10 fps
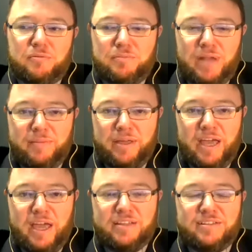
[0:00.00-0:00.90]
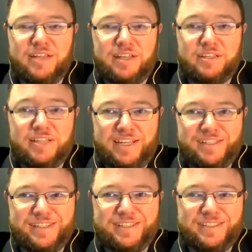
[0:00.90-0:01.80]
plumbing and
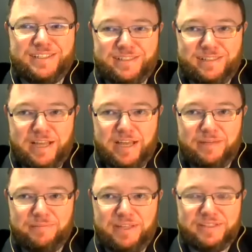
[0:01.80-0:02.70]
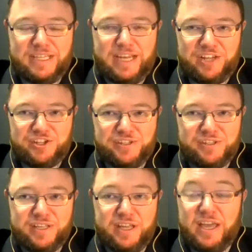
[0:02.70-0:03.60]
sanitation system
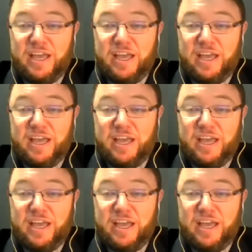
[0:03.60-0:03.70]
installations.